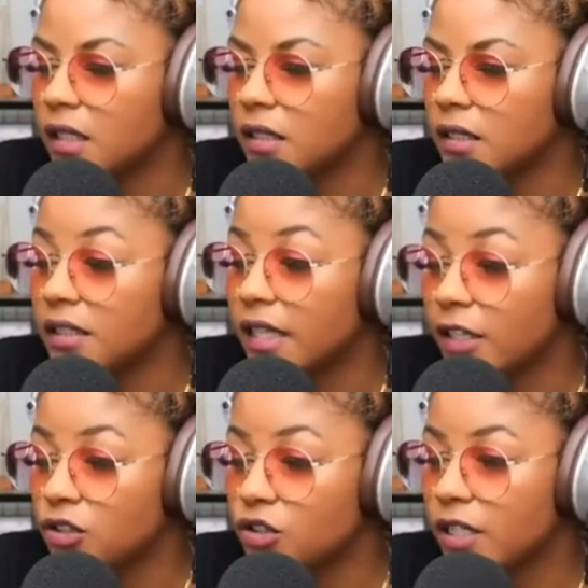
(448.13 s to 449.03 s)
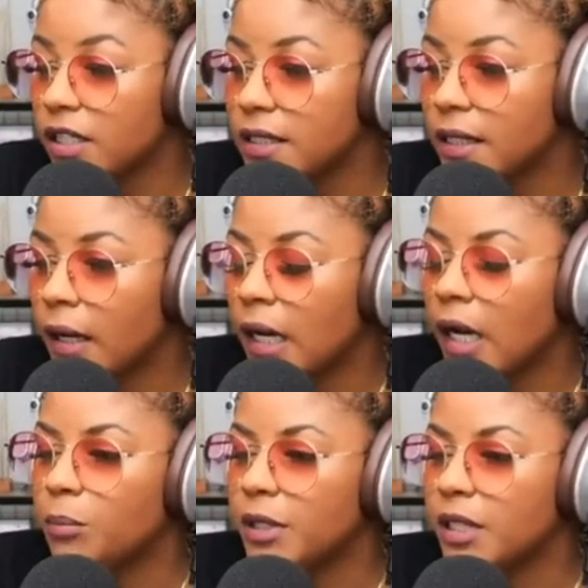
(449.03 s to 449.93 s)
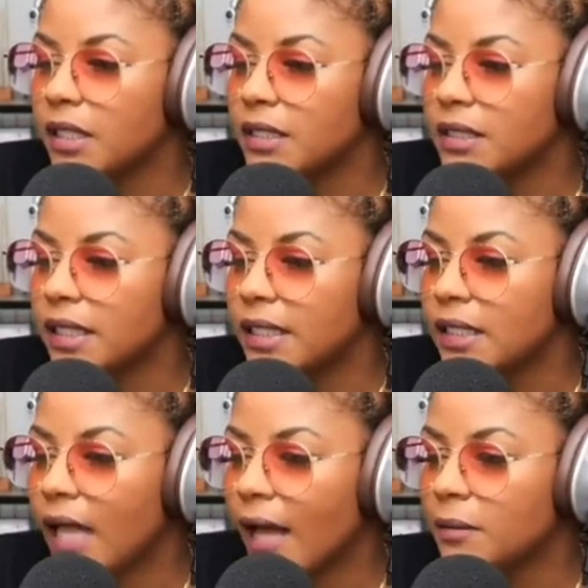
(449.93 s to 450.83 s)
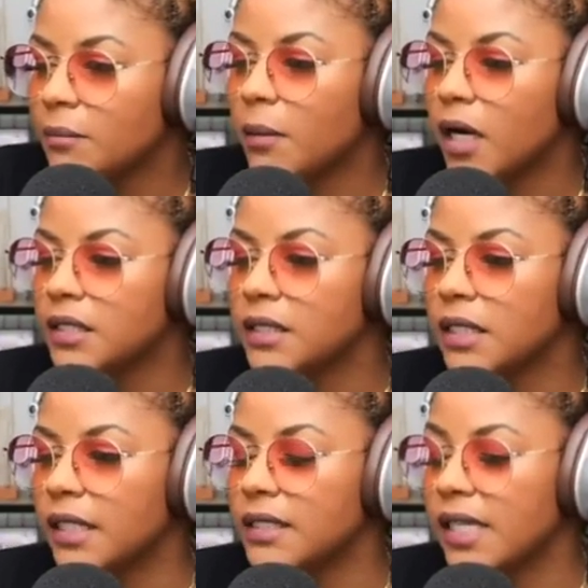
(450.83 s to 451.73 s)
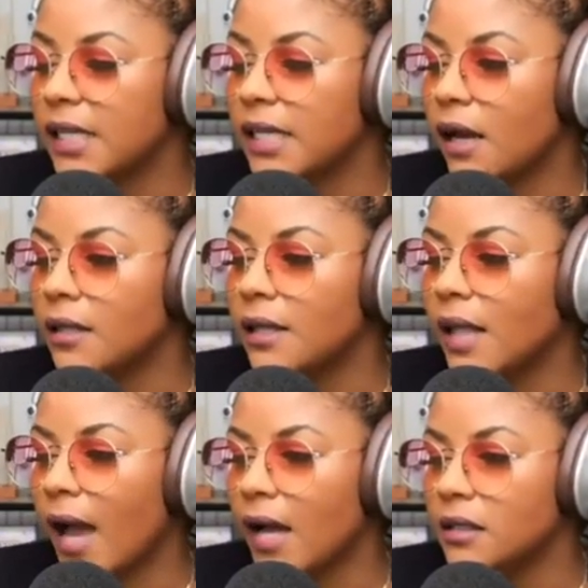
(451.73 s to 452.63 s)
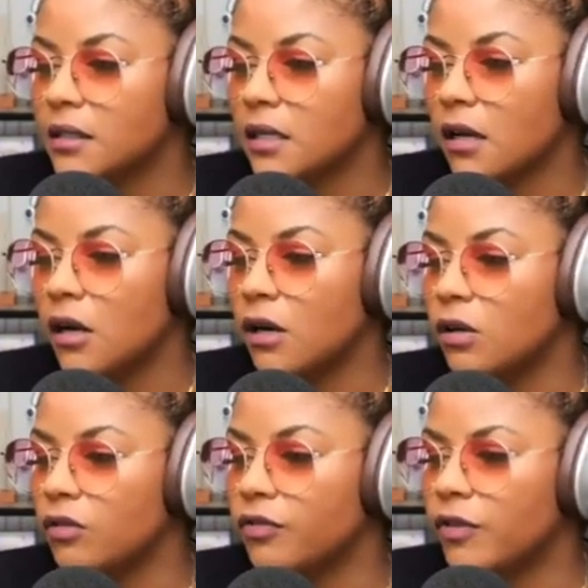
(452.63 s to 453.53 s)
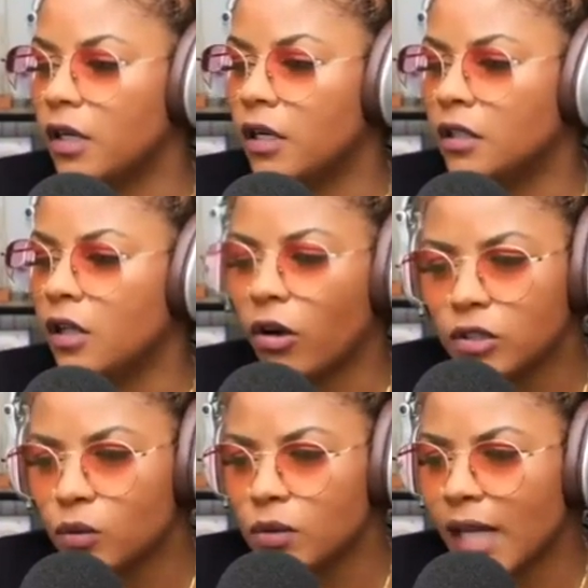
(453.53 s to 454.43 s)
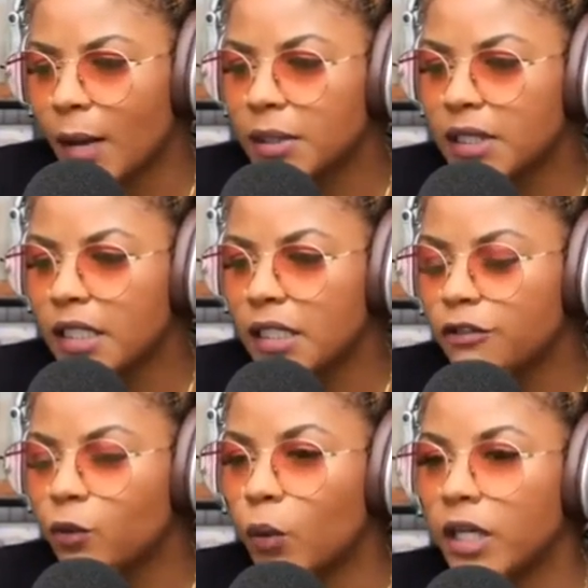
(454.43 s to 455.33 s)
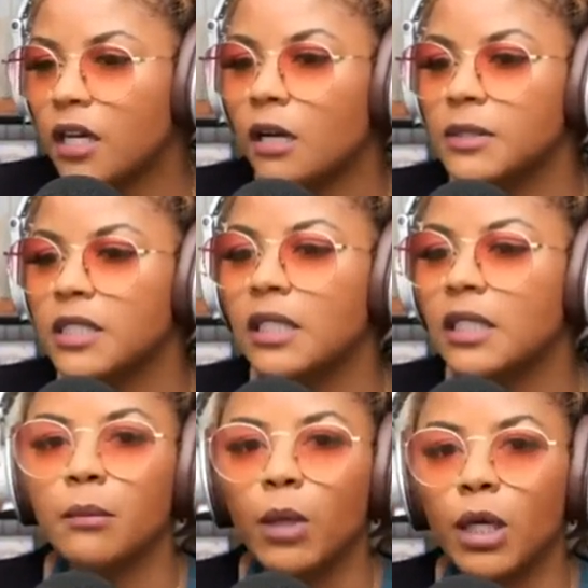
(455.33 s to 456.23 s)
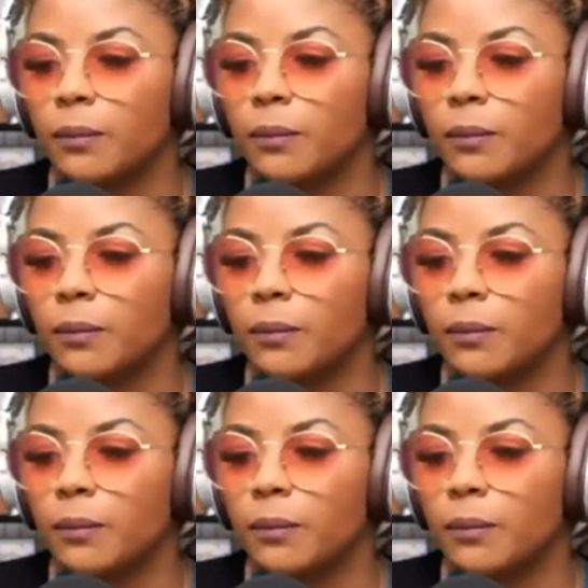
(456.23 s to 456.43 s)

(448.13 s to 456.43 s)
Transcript: dangerous because Elon Musk is in a lot of lawsuits, I believe, when it comes to labor,